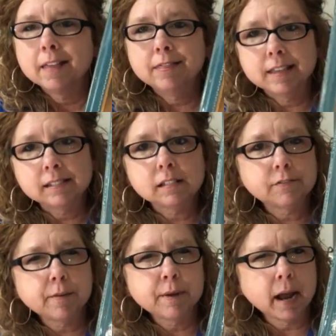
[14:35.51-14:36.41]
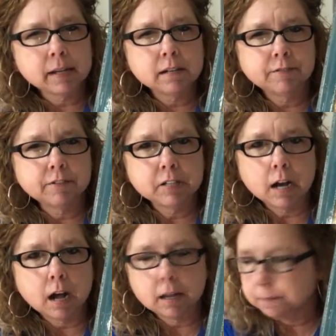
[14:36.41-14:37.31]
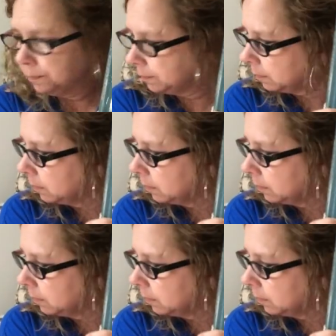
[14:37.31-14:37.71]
This is from 1959